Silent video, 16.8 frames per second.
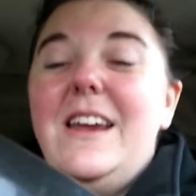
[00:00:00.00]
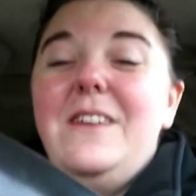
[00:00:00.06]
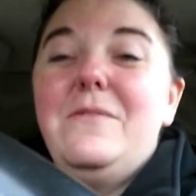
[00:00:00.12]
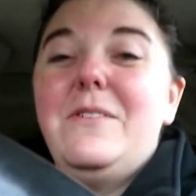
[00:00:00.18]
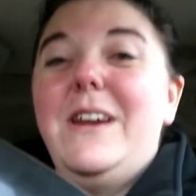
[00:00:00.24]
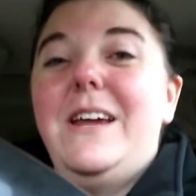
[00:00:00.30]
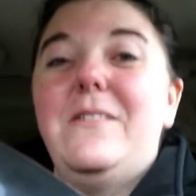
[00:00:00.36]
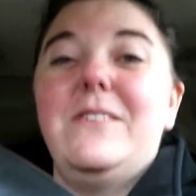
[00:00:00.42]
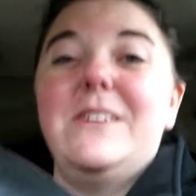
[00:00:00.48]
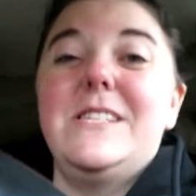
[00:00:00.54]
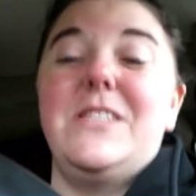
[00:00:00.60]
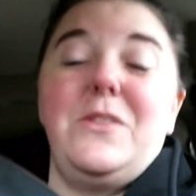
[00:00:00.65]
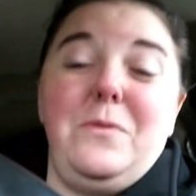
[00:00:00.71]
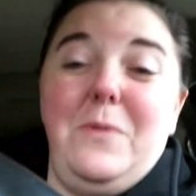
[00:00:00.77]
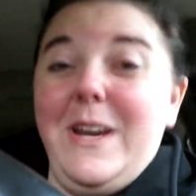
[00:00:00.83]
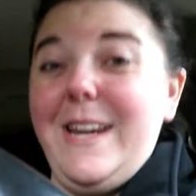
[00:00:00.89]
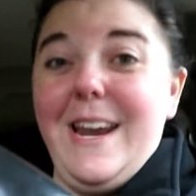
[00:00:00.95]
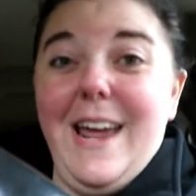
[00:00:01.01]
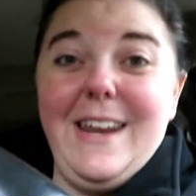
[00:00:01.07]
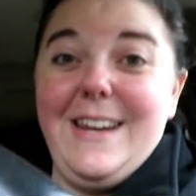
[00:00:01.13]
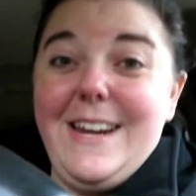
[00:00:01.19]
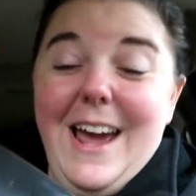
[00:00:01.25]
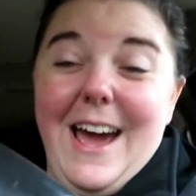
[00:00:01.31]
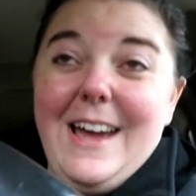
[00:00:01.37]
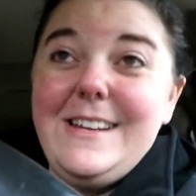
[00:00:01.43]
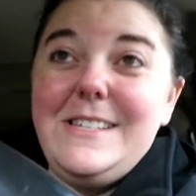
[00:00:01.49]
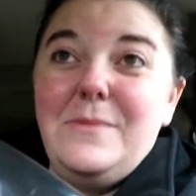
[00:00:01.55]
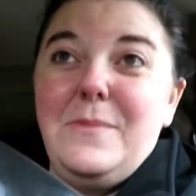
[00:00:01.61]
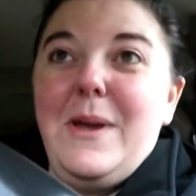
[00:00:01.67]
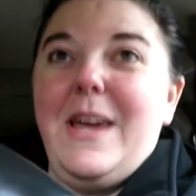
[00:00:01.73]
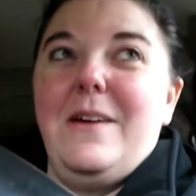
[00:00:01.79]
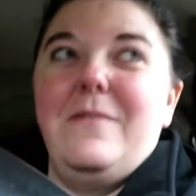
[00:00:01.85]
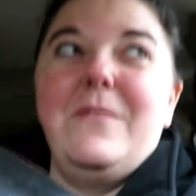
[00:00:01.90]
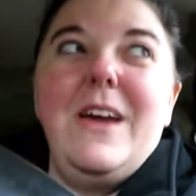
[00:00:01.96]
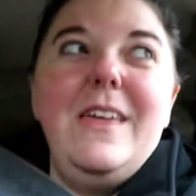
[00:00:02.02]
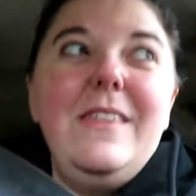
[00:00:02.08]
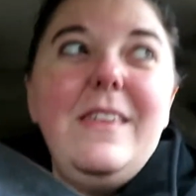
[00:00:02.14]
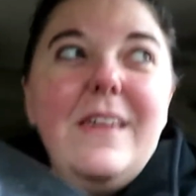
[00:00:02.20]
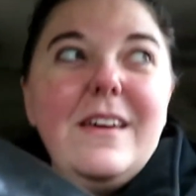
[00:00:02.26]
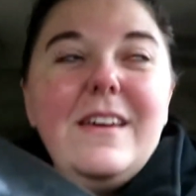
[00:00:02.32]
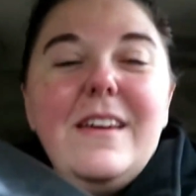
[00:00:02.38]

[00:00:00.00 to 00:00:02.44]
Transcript: it when it was $3.99 to begin with.